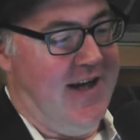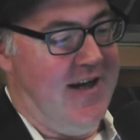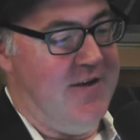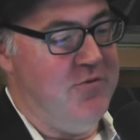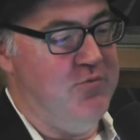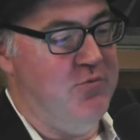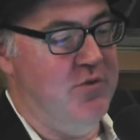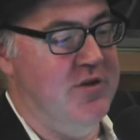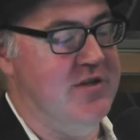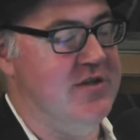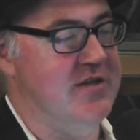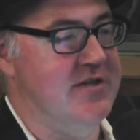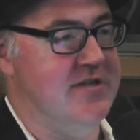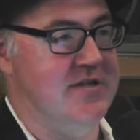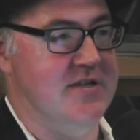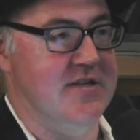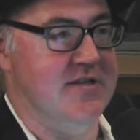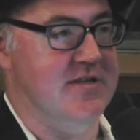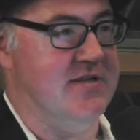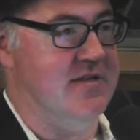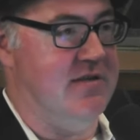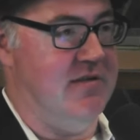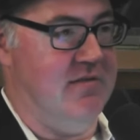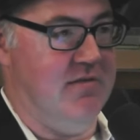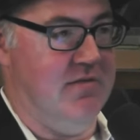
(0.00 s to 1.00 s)
Which is
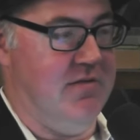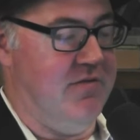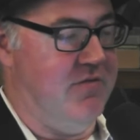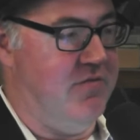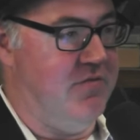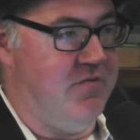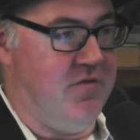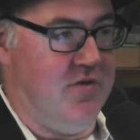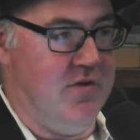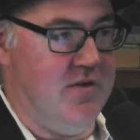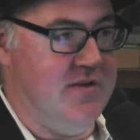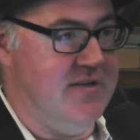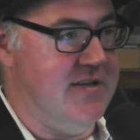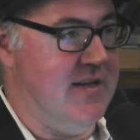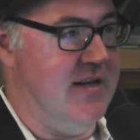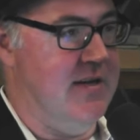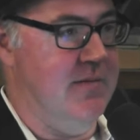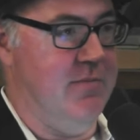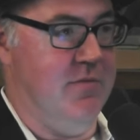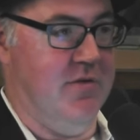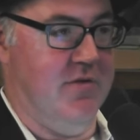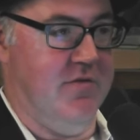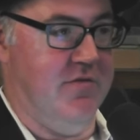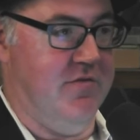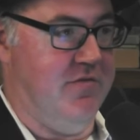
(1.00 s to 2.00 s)
just, for a team
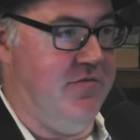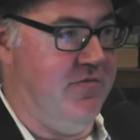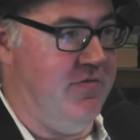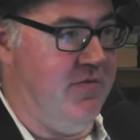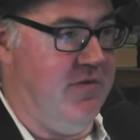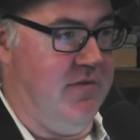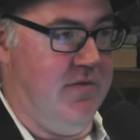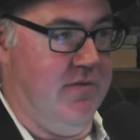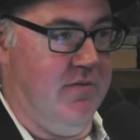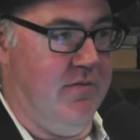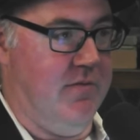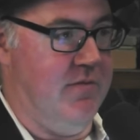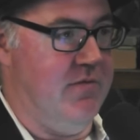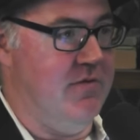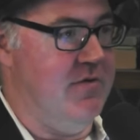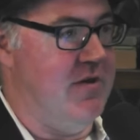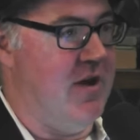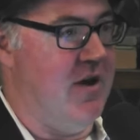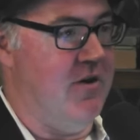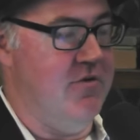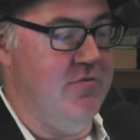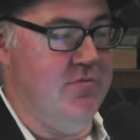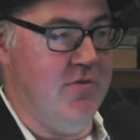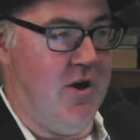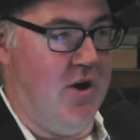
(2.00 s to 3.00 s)
of
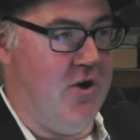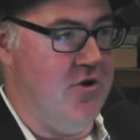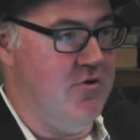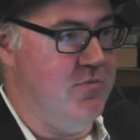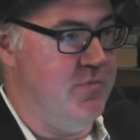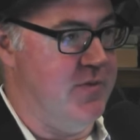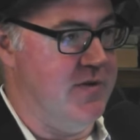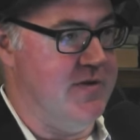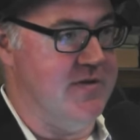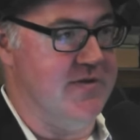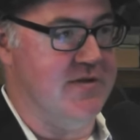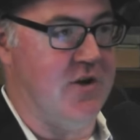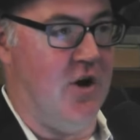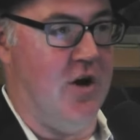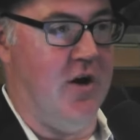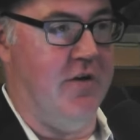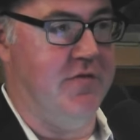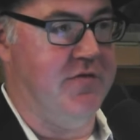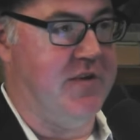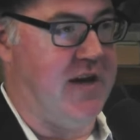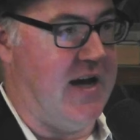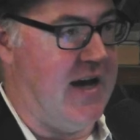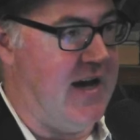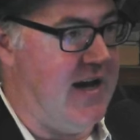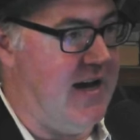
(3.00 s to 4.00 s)
no-hopers,
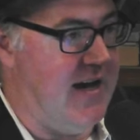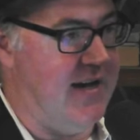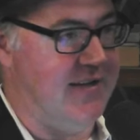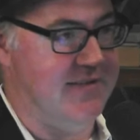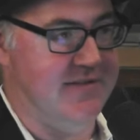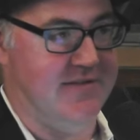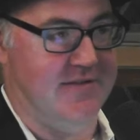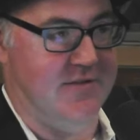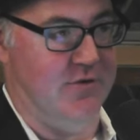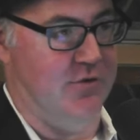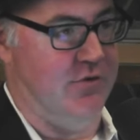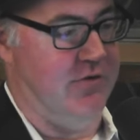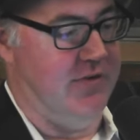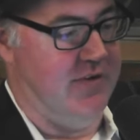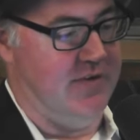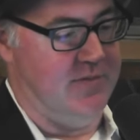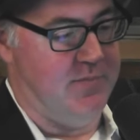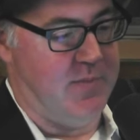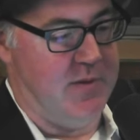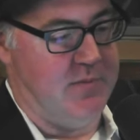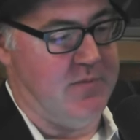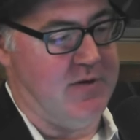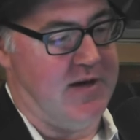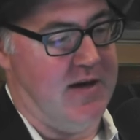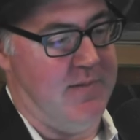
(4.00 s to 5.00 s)
off-casts, all these
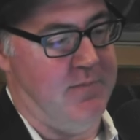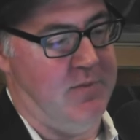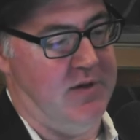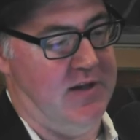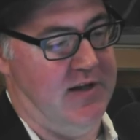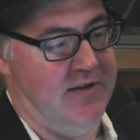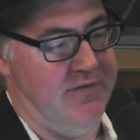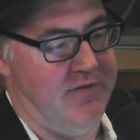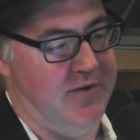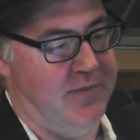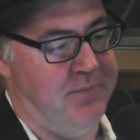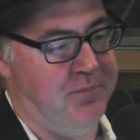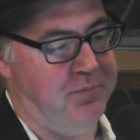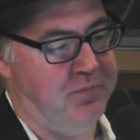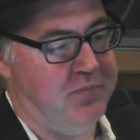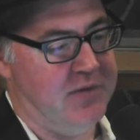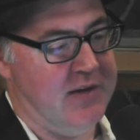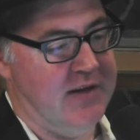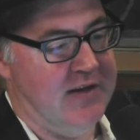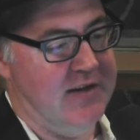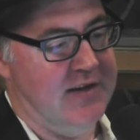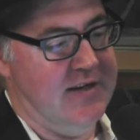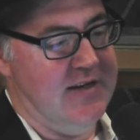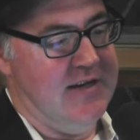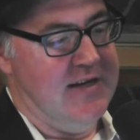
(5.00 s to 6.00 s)
people can't believe it.
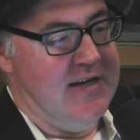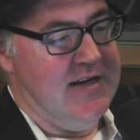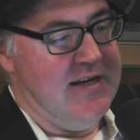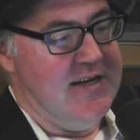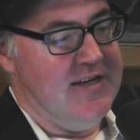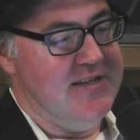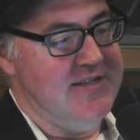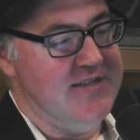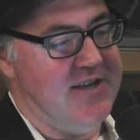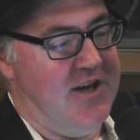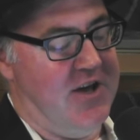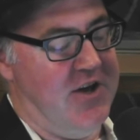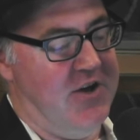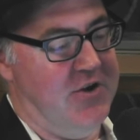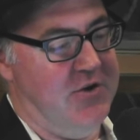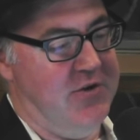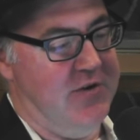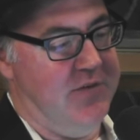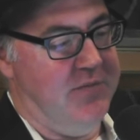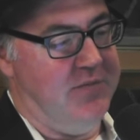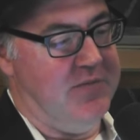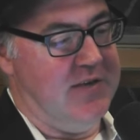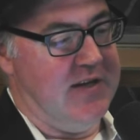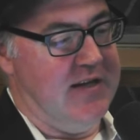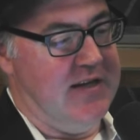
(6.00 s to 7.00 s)
So
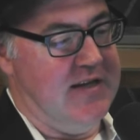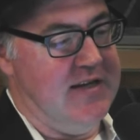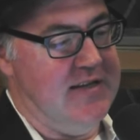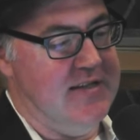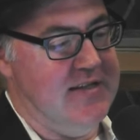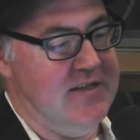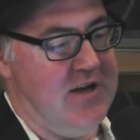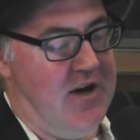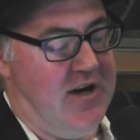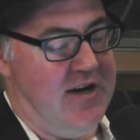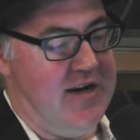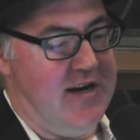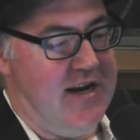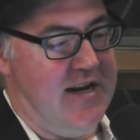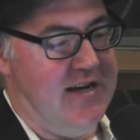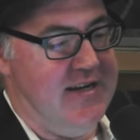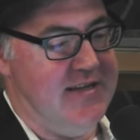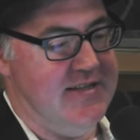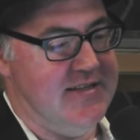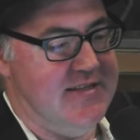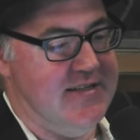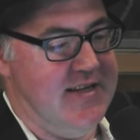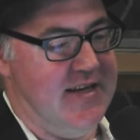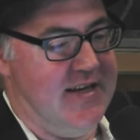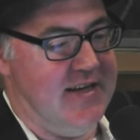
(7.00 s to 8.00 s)
in
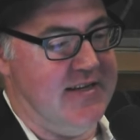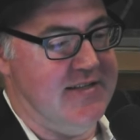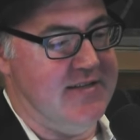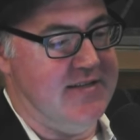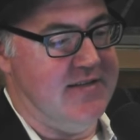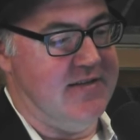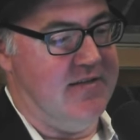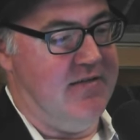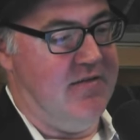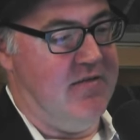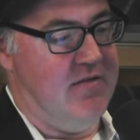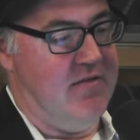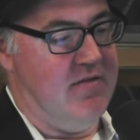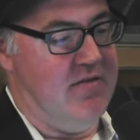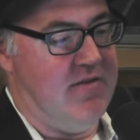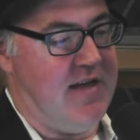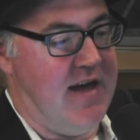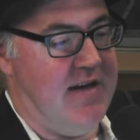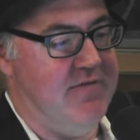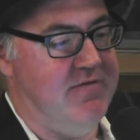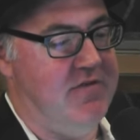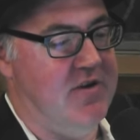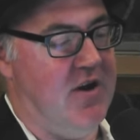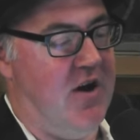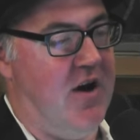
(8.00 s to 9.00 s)
1986, they
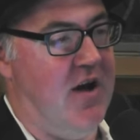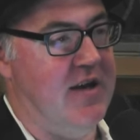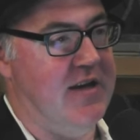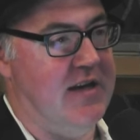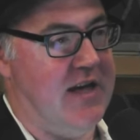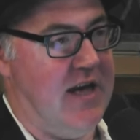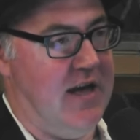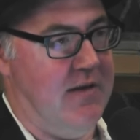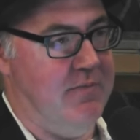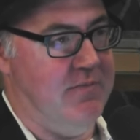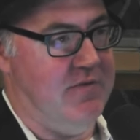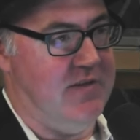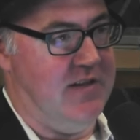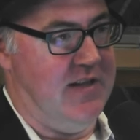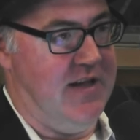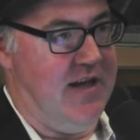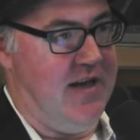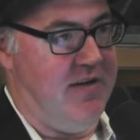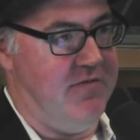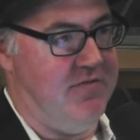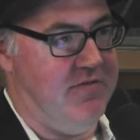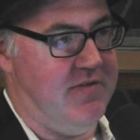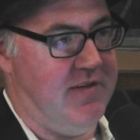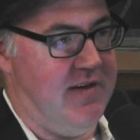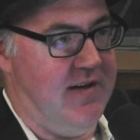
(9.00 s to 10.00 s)
have 9 games
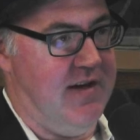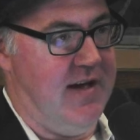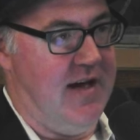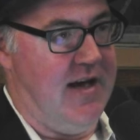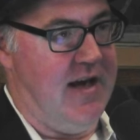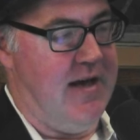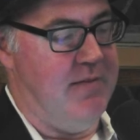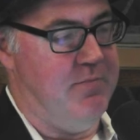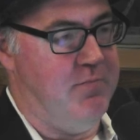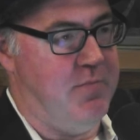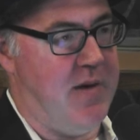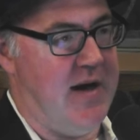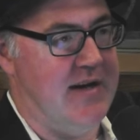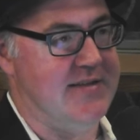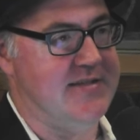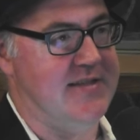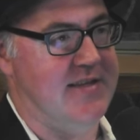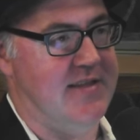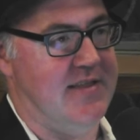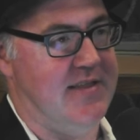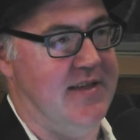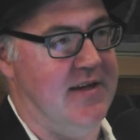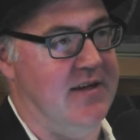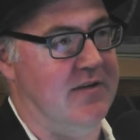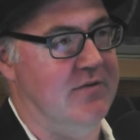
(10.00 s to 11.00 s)
left, and Bassett
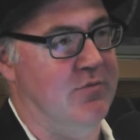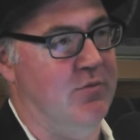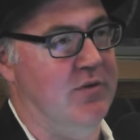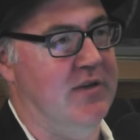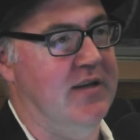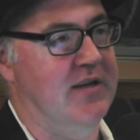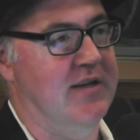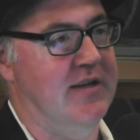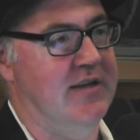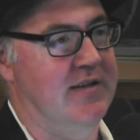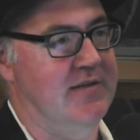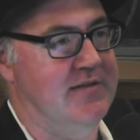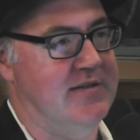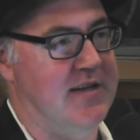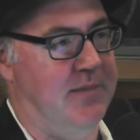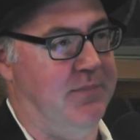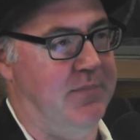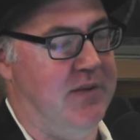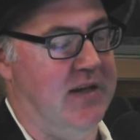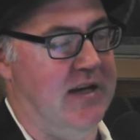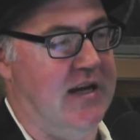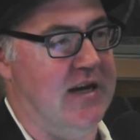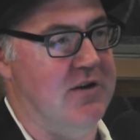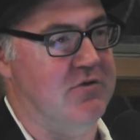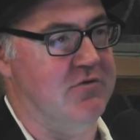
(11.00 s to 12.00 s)
thinks we need
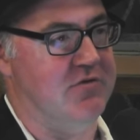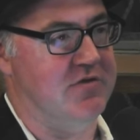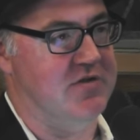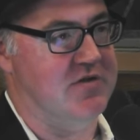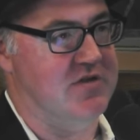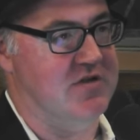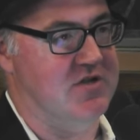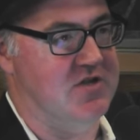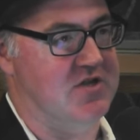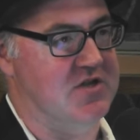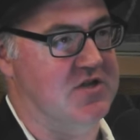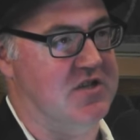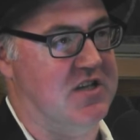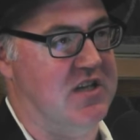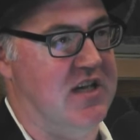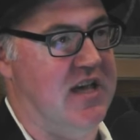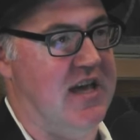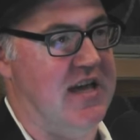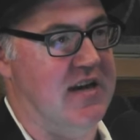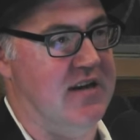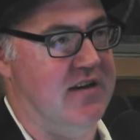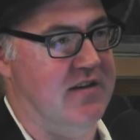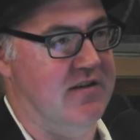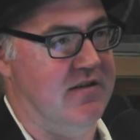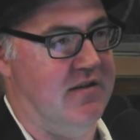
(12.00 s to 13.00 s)
something else to just
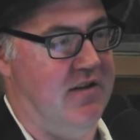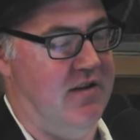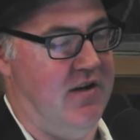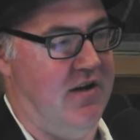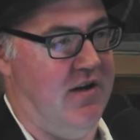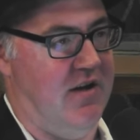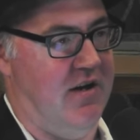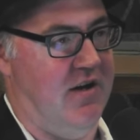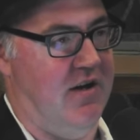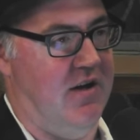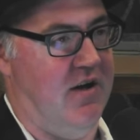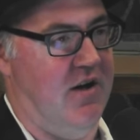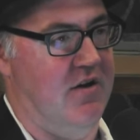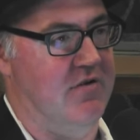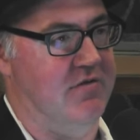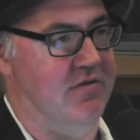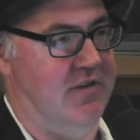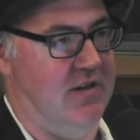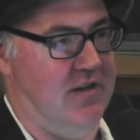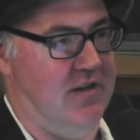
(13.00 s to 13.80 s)
get it over the